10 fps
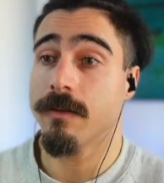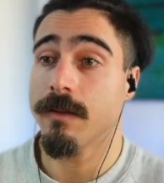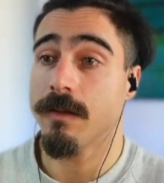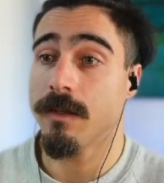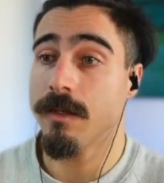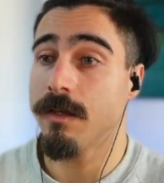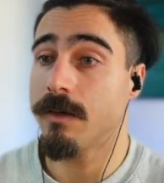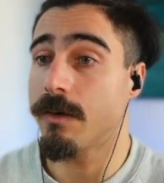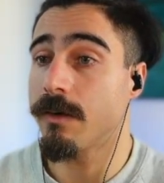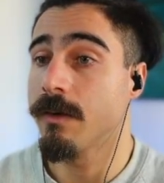
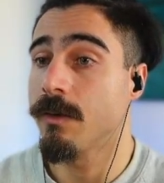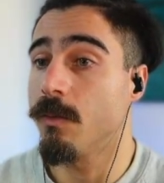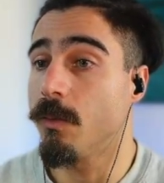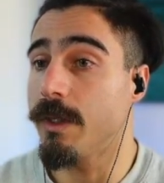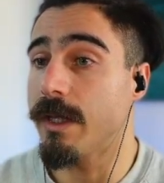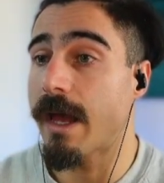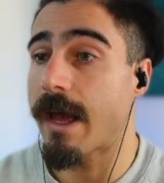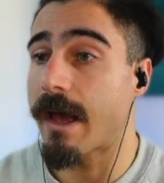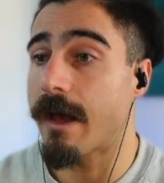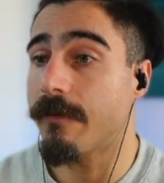here we
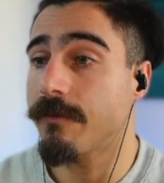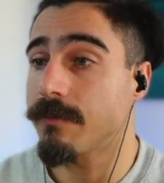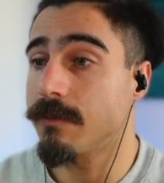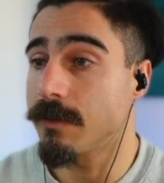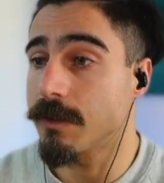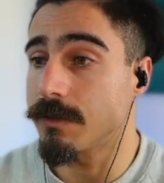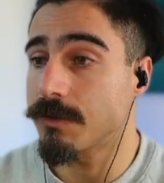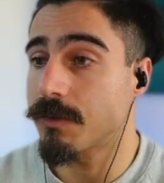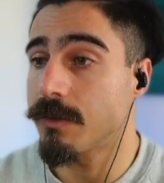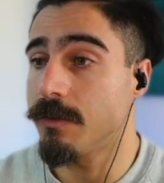have the
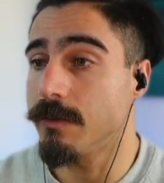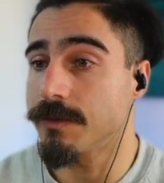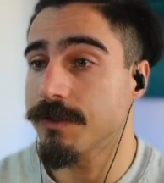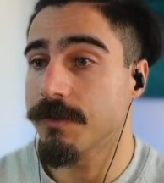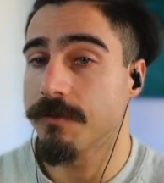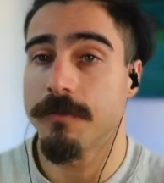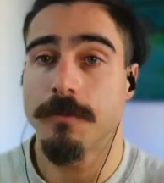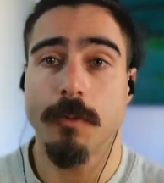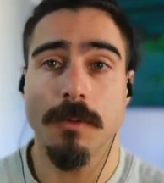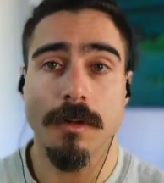controls
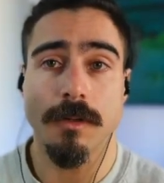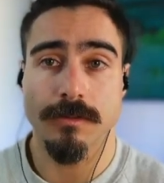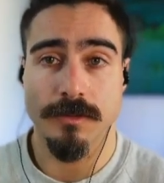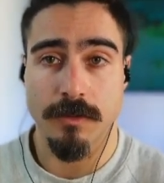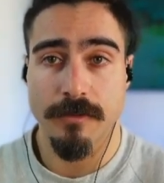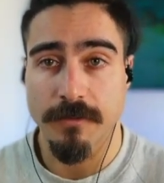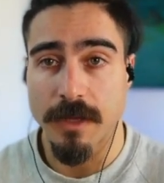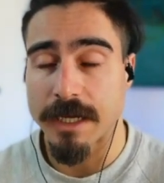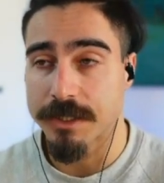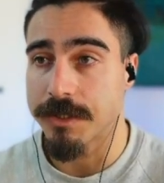for the
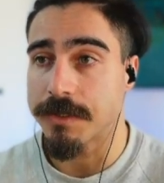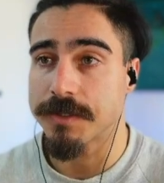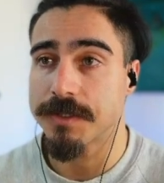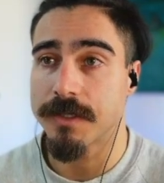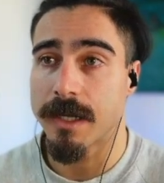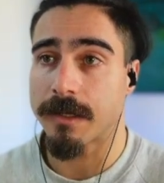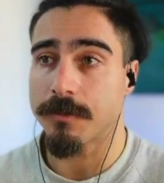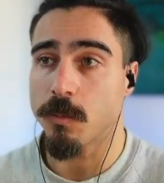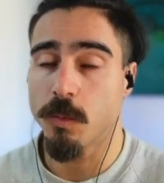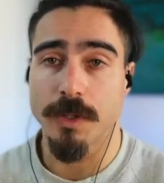reflections that
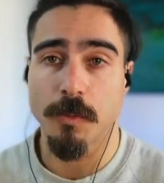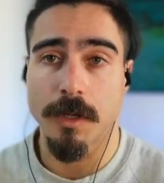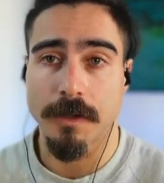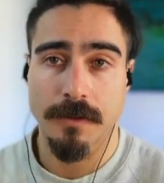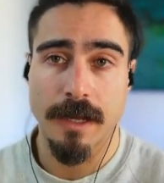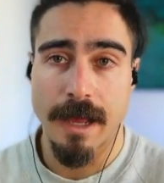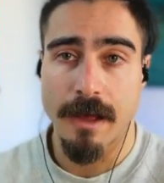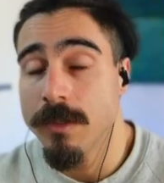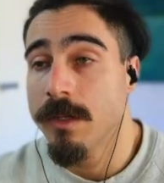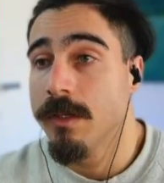we want to
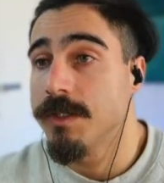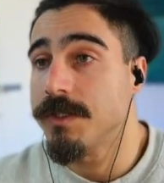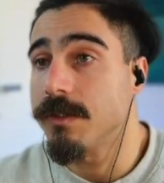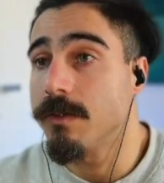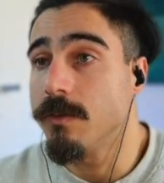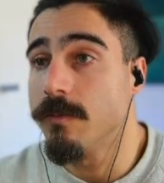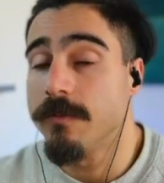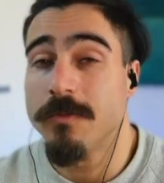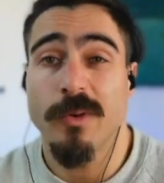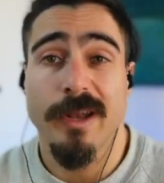have. So
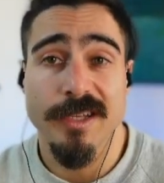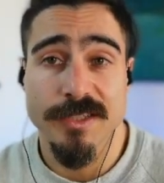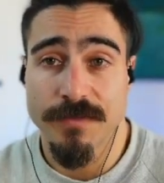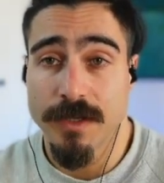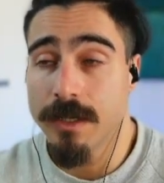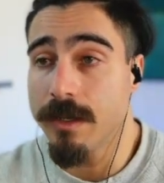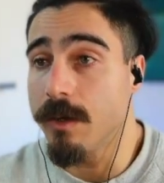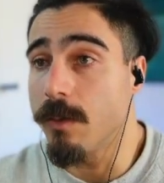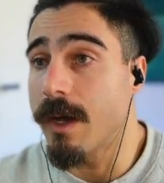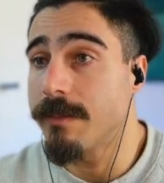for this
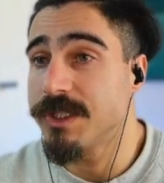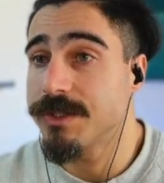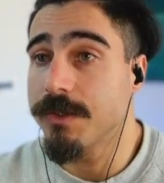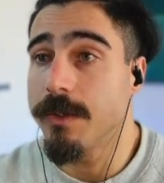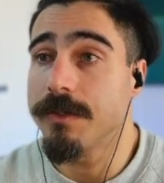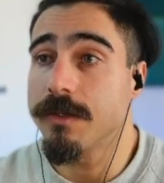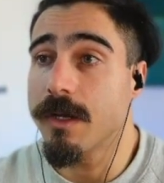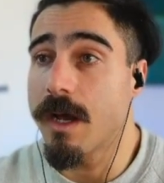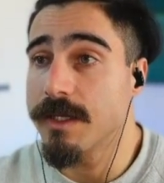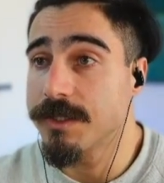video, I'm just going to
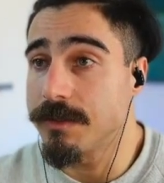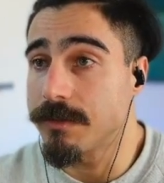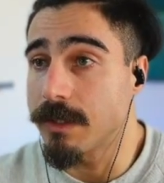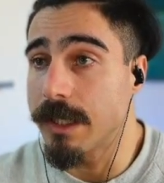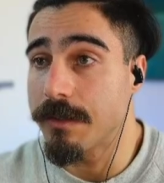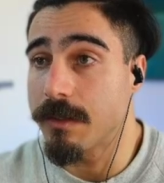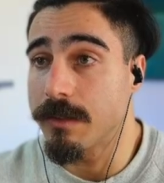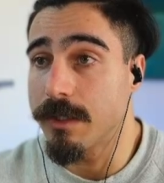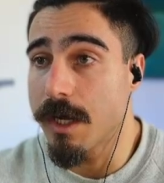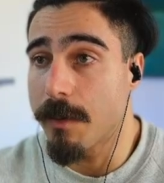concentrate on
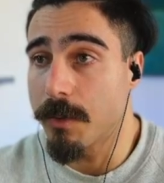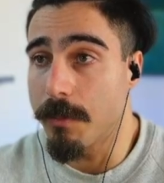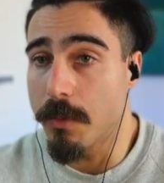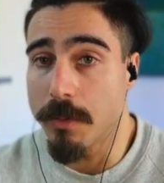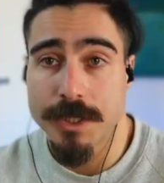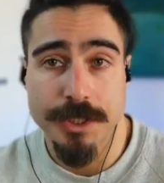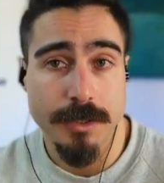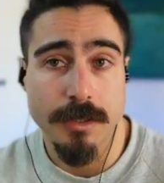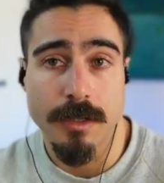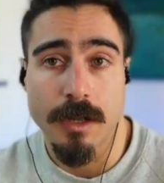the upper
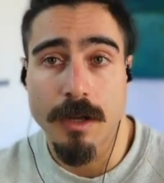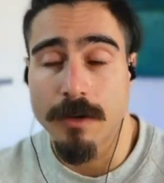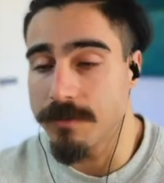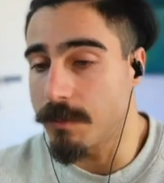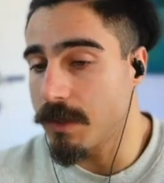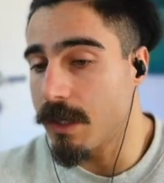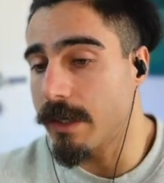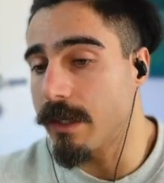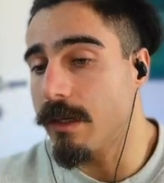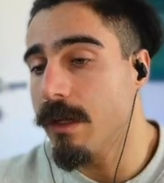portion of the plugin,